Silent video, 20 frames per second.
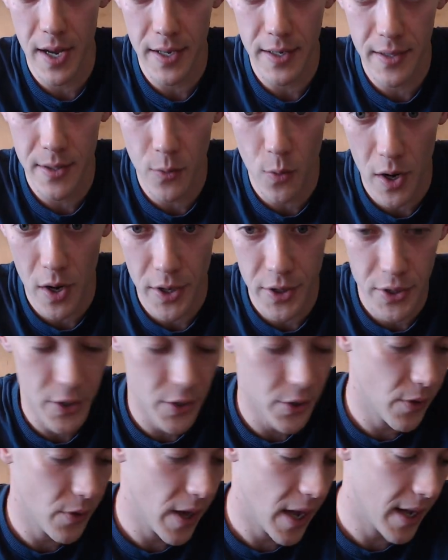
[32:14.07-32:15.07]
wanted to
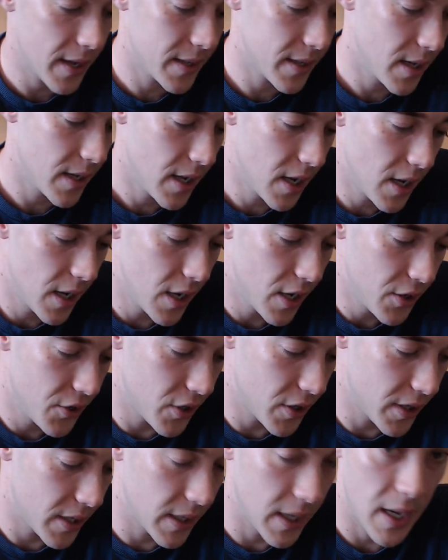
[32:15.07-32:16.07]
do that.
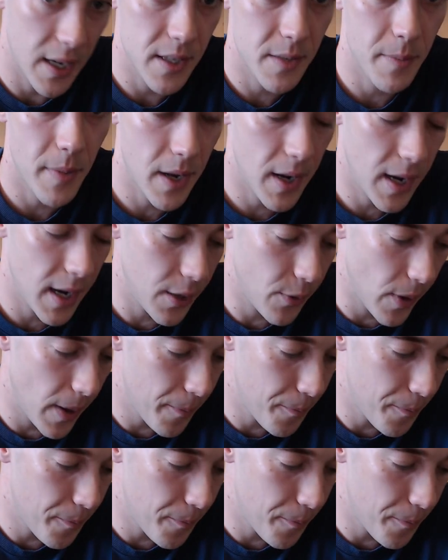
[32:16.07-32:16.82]
Just in case. But anyway.